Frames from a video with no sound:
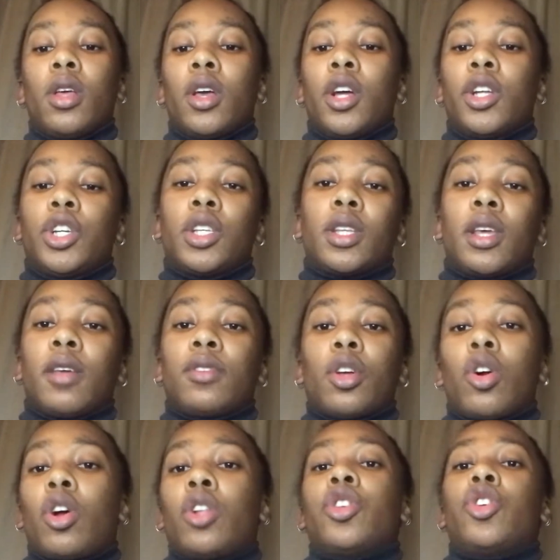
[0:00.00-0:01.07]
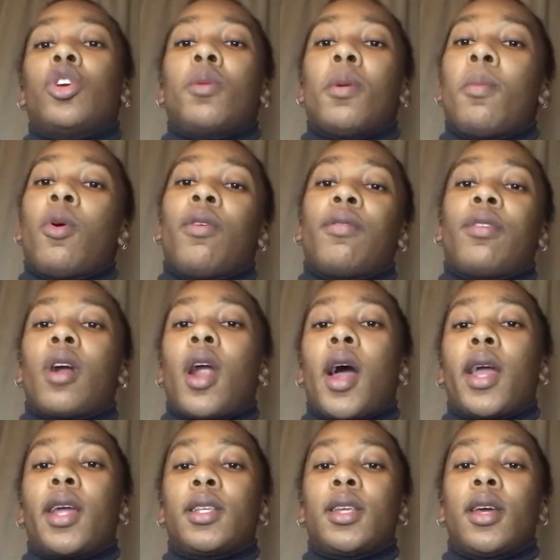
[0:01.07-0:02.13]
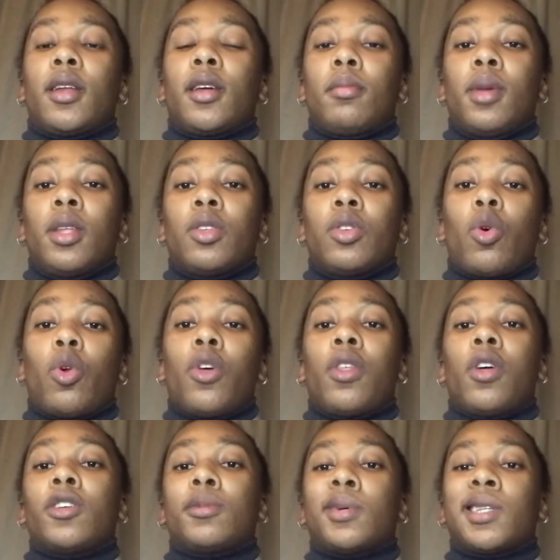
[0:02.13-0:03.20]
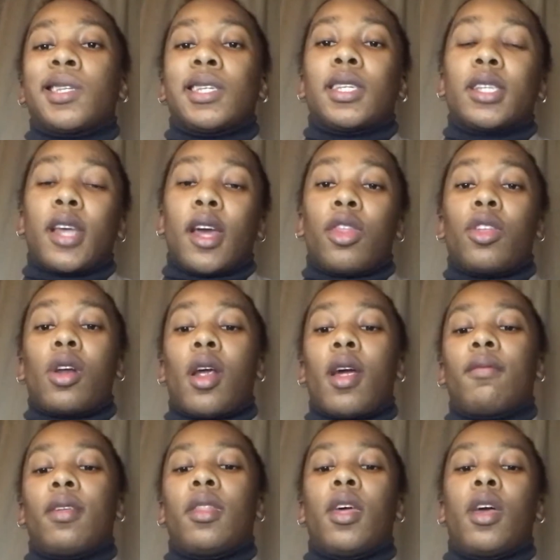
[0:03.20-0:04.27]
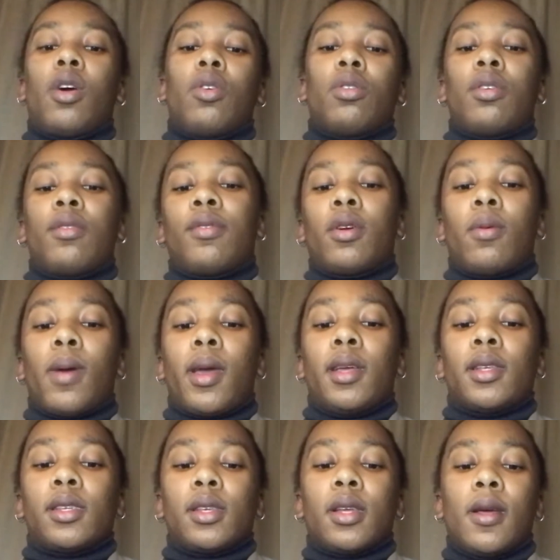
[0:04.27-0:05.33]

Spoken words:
It just gives the consumer more variety, and it means all of those businesses can thrive in their own different ways.